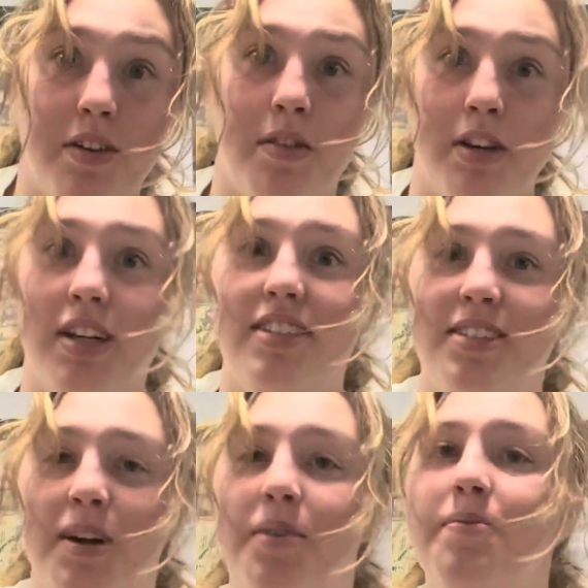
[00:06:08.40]
of it,
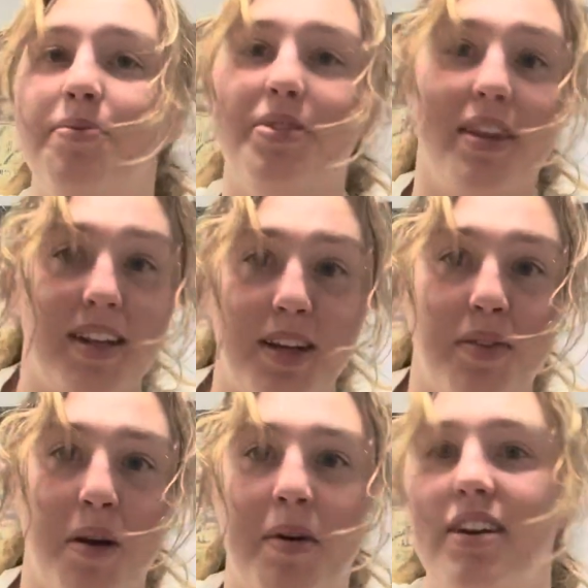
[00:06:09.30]
so Thank you
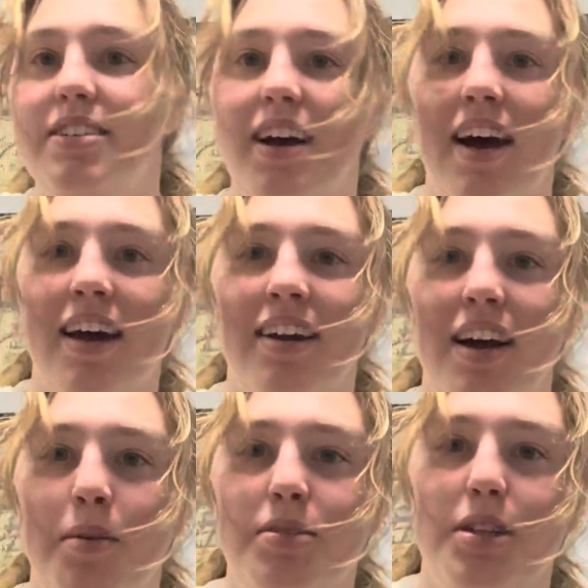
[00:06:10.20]
very much, and
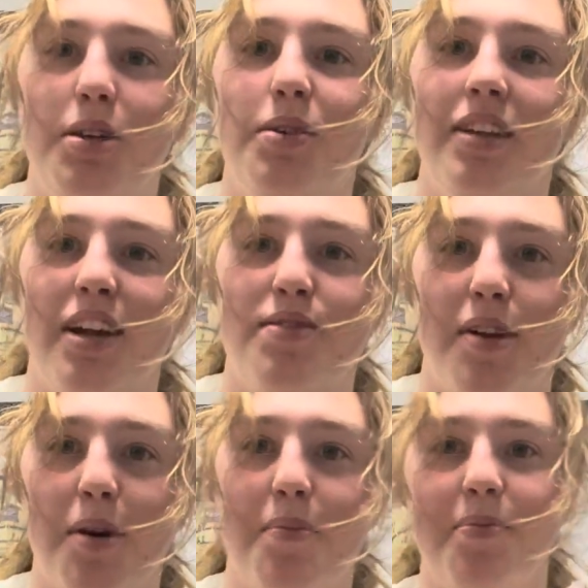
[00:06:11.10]
I will see you in the next
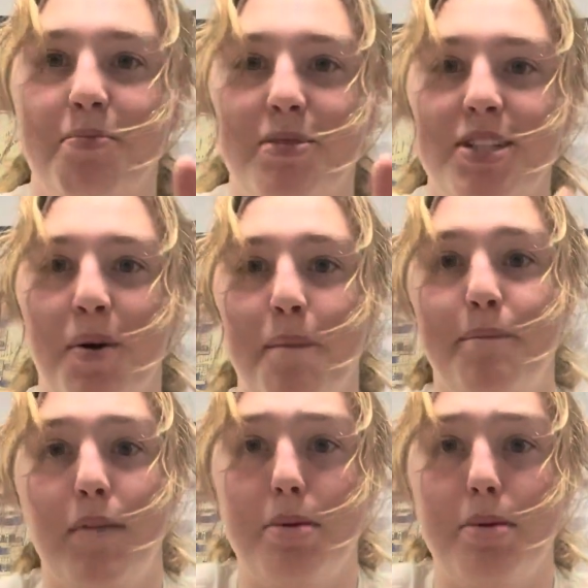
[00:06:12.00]
video. Peace out. Bye,